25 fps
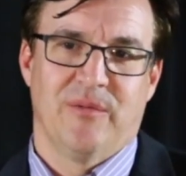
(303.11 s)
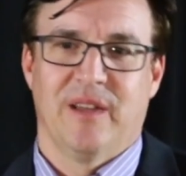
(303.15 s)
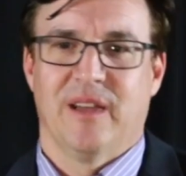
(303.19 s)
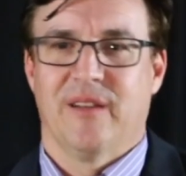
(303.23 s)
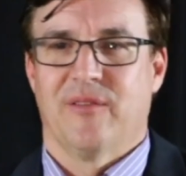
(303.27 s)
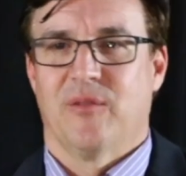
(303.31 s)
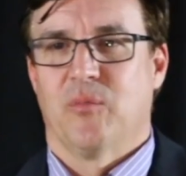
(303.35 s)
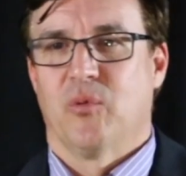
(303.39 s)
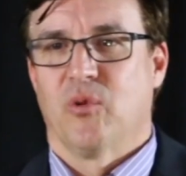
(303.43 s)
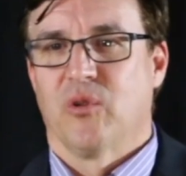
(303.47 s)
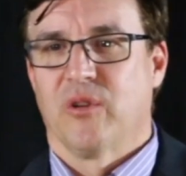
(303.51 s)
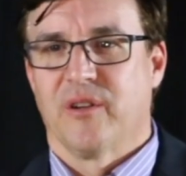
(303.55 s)
We
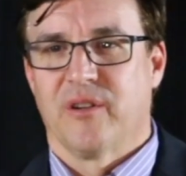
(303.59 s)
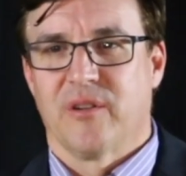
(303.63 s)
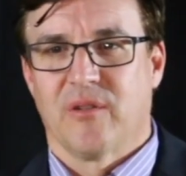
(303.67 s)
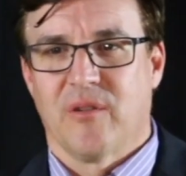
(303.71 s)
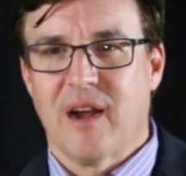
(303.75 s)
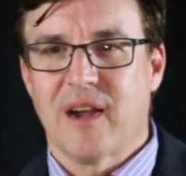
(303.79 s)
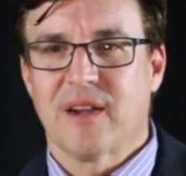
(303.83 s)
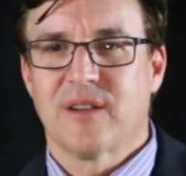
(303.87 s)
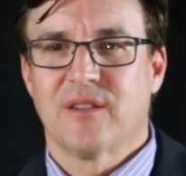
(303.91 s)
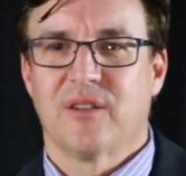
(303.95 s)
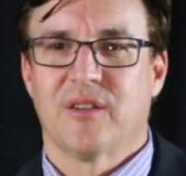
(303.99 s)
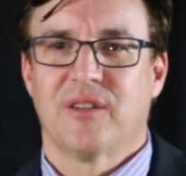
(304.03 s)
have a board of
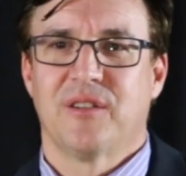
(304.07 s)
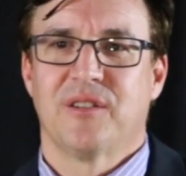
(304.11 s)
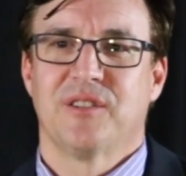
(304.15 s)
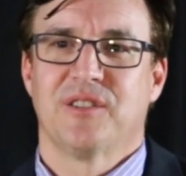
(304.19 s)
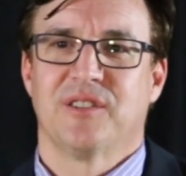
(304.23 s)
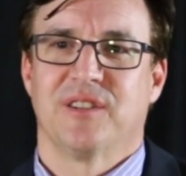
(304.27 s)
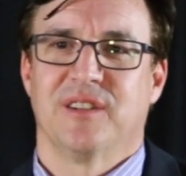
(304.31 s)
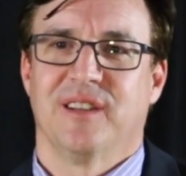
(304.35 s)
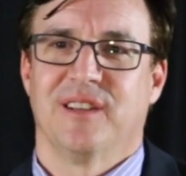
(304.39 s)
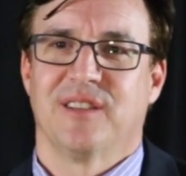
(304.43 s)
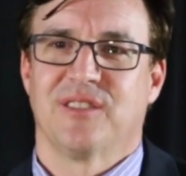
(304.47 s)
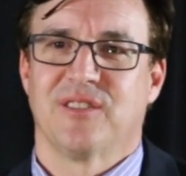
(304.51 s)

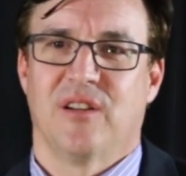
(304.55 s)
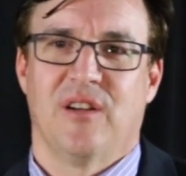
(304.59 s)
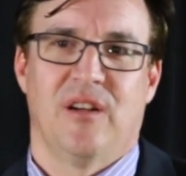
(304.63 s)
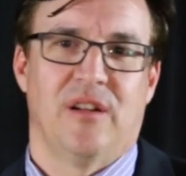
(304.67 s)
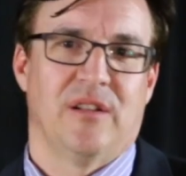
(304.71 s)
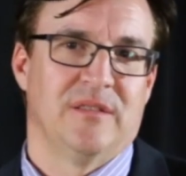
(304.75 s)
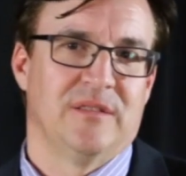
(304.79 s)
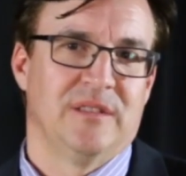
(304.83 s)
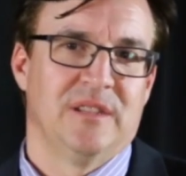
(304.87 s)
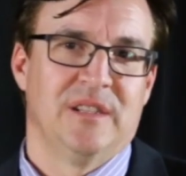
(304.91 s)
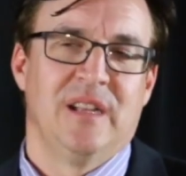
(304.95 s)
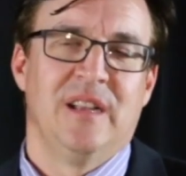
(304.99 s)
directors, and it's
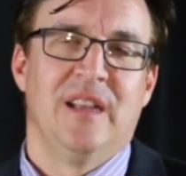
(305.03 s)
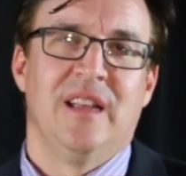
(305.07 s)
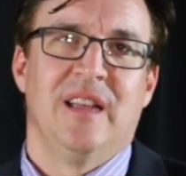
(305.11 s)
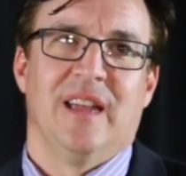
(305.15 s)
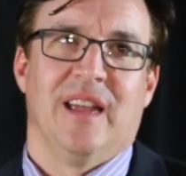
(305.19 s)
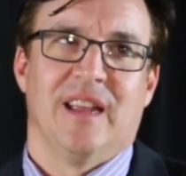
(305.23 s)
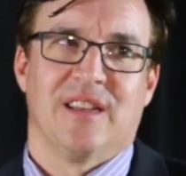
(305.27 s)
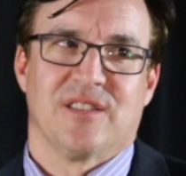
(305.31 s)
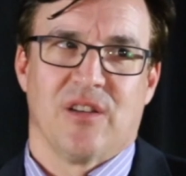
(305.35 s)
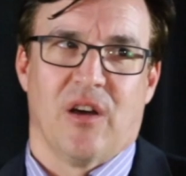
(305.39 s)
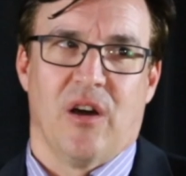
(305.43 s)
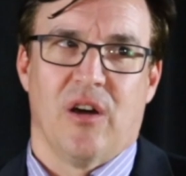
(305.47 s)

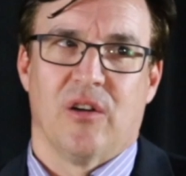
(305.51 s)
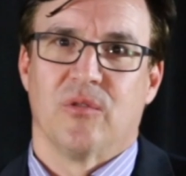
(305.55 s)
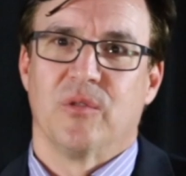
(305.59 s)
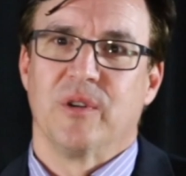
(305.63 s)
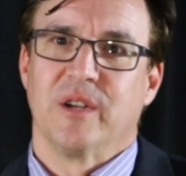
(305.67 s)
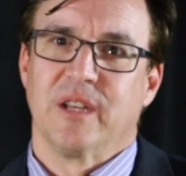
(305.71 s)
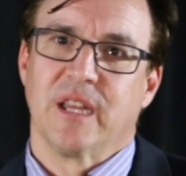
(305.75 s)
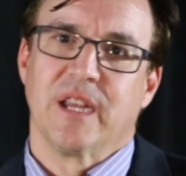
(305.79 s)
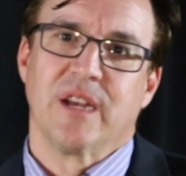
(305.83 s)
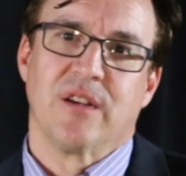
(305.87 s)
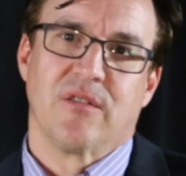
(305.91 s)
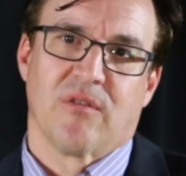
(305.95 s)
all
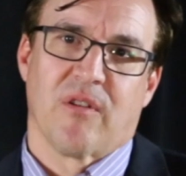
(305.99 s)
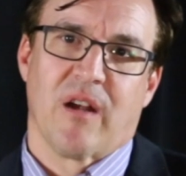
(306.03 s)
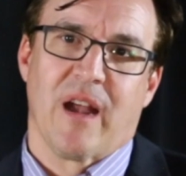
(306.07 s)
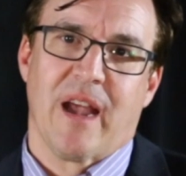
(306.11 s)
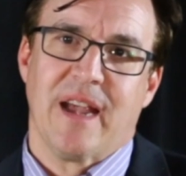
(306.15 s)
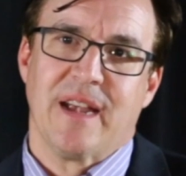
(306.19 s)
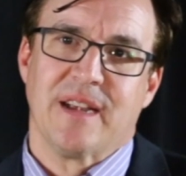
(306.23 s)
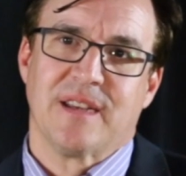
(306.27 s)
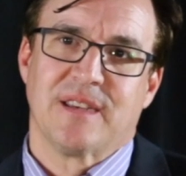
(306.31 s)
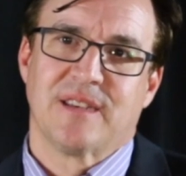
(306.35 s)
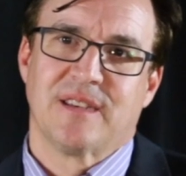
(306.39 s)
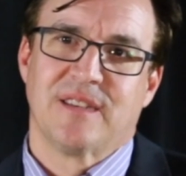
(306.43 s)
really
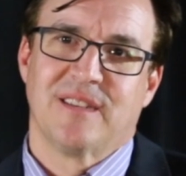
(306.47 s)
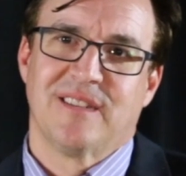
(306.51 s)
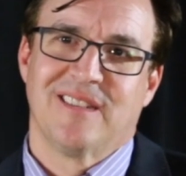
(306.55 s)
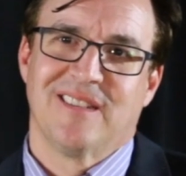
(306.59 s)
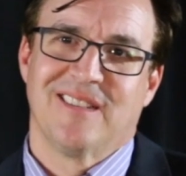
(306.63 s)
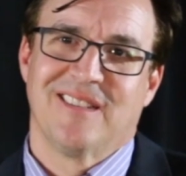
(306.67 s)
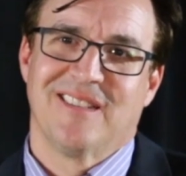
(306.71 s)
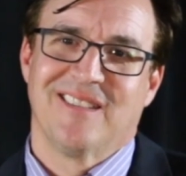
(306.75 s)
great,